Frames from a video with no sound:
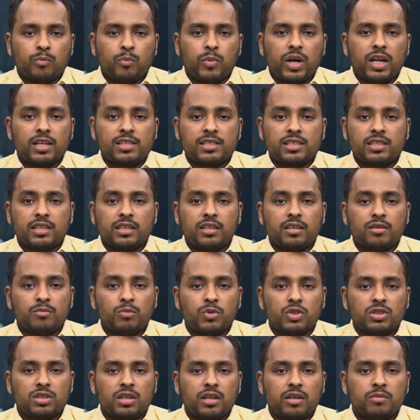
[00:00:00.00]
Palestinian
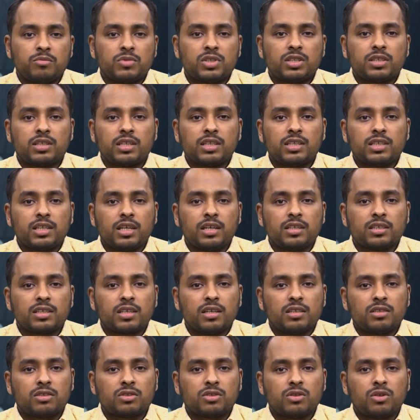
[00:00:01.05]
Muslims retained
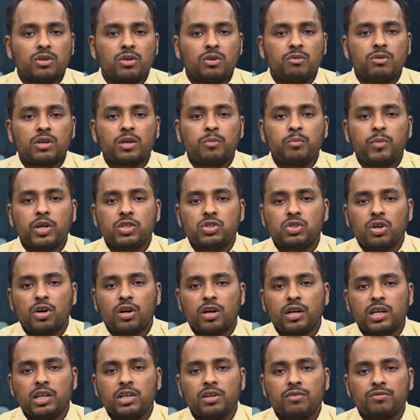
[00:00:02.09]
control over a
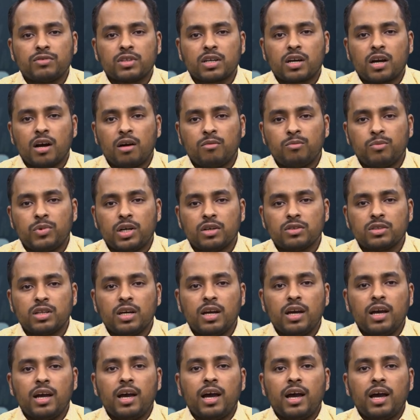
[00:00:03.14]
majority of the compound,